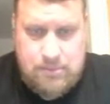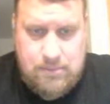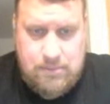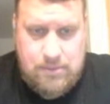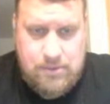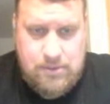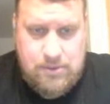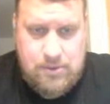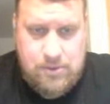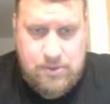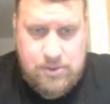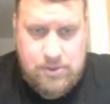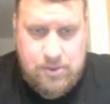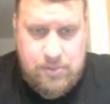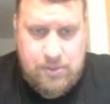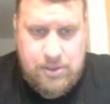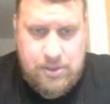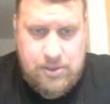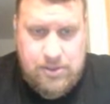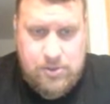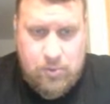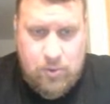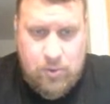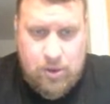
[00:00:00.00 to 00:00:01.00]
So it's going to be
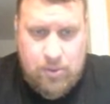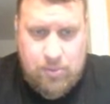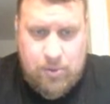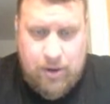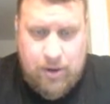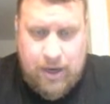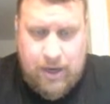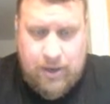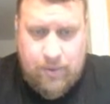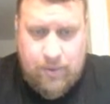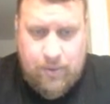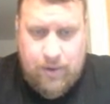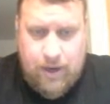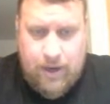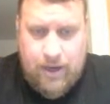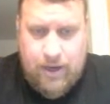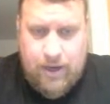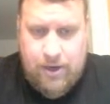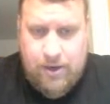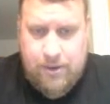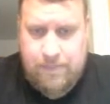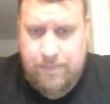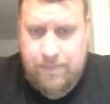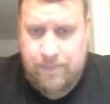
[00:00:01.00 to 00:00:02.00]
a square bracket right
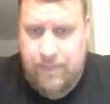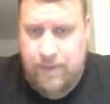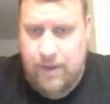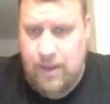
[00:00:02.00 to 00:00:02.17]
here.